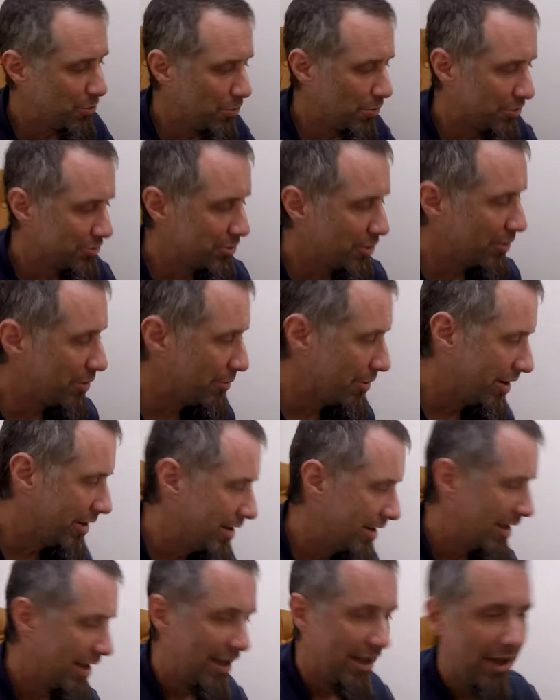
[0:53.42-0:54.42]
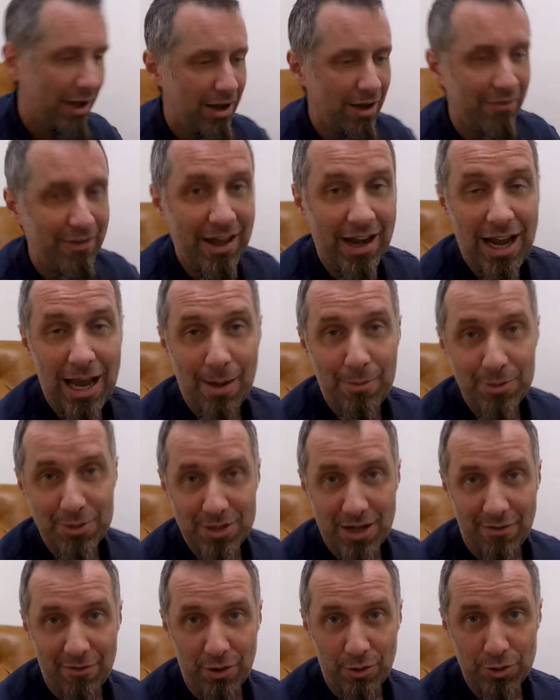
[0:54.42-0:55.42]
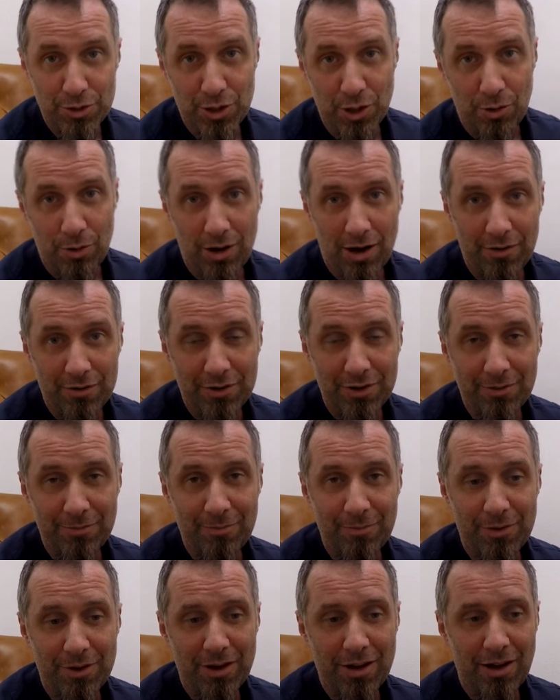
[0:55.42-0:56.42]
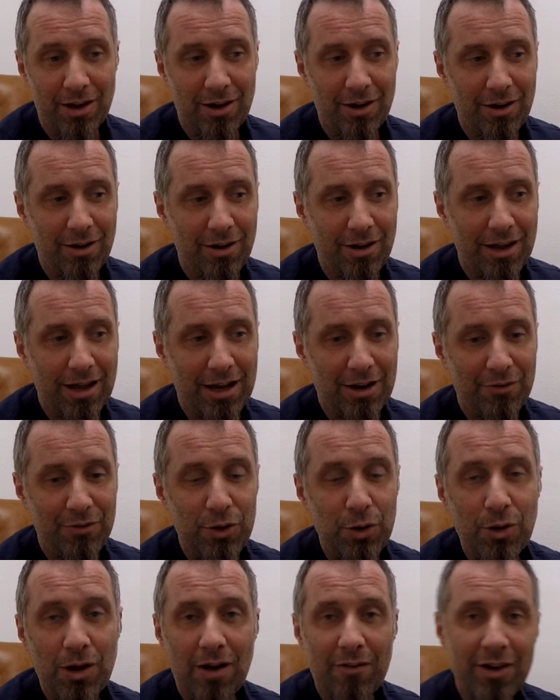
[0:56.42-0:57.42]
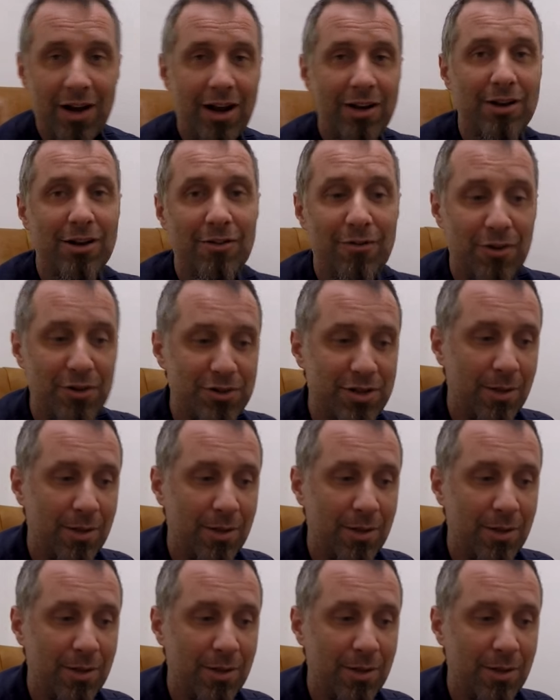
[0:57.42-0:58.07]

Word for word: cool. So anyway, uh, that happens every so often. Uh, and if you have an idea for